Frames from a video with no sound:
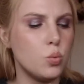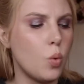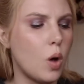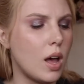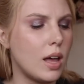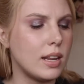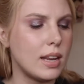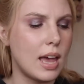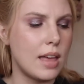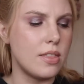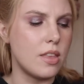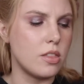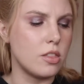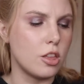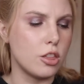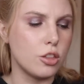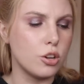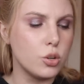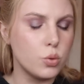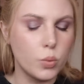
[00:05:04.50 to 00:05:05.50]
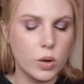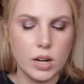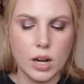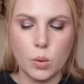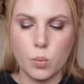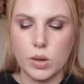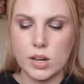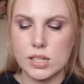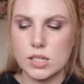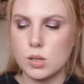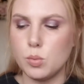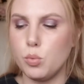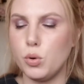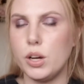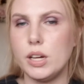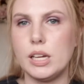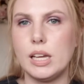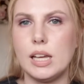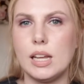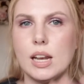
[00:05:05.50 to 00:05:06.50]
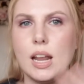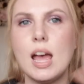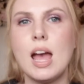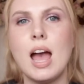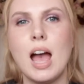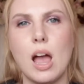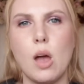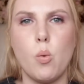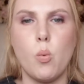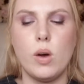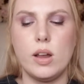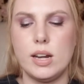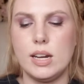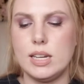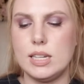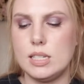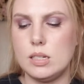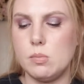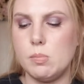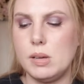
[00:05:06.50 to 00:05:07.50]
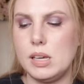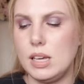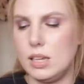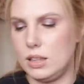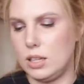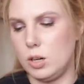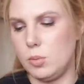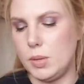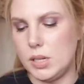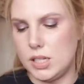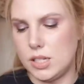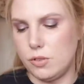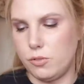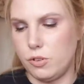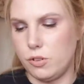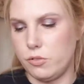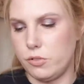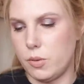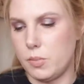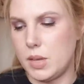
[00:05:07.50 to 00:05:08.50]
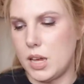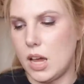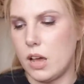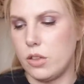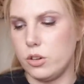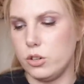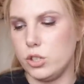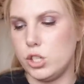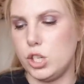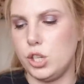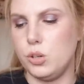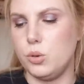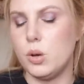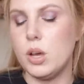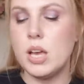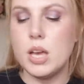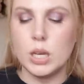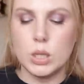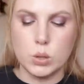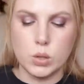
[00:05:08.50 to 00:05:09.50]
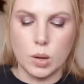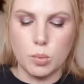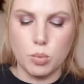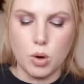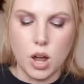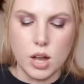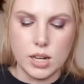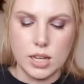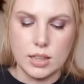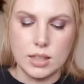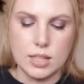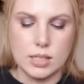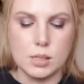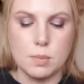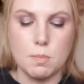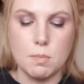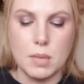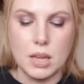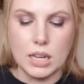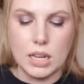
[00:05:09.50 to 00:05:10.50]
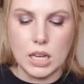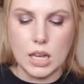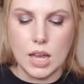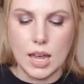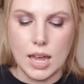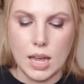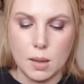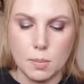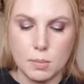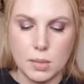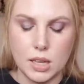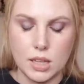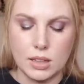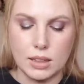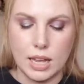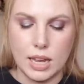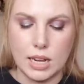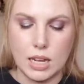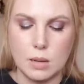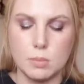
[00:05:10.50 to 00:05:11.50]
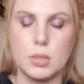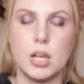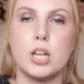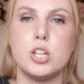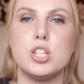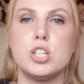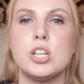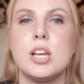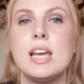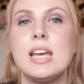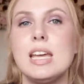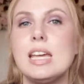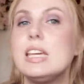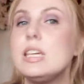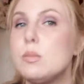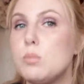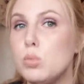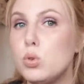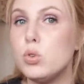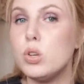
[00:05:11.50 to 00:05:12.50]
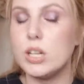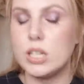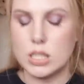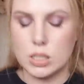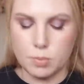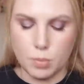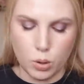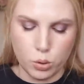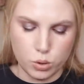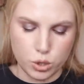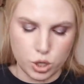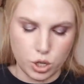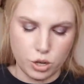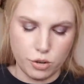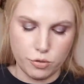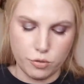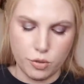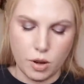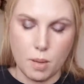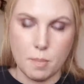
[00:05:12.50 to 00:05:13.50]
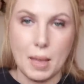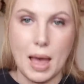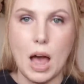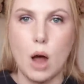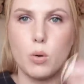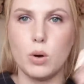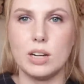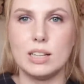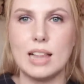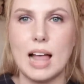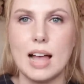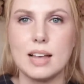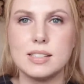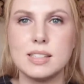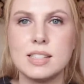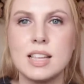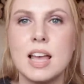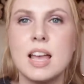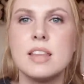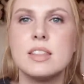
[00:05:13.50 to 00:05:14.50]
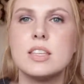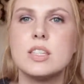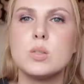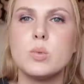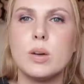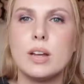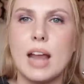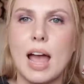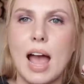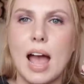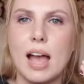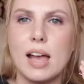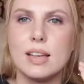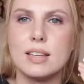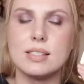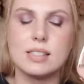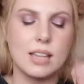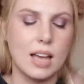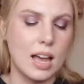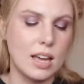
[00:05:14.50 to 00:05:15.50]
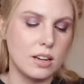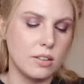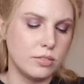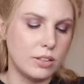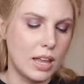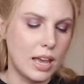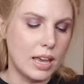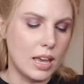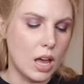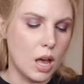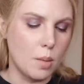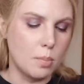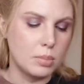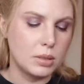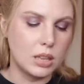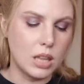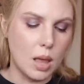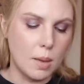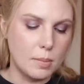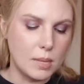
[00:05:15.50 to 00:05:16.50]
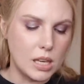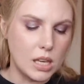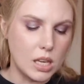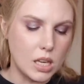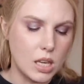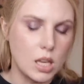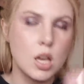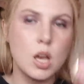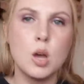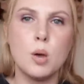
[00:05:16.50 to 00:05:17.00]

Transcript: one, and then the third one I wanted to bring in, I wanted it to be a little bit different from the other two. So I brought in this mini ambient lighting blush in Mood Exposure from Hourglass. This one has kind of like a plummy,